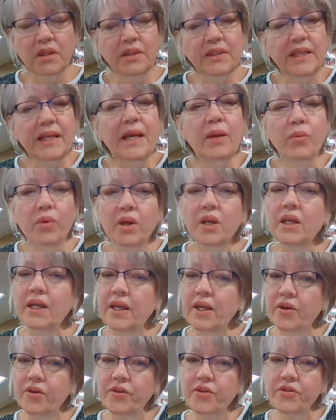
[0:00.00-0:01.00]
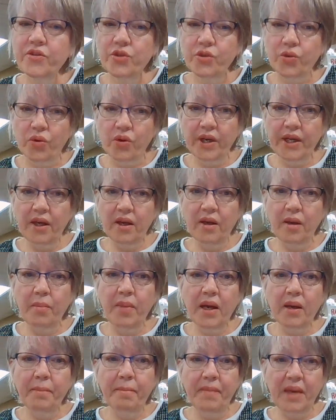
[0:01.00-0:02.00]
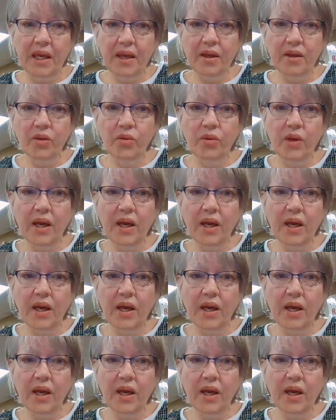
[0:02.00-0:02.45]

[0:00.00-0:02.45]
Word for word: Today, we're going to hear a story about a man who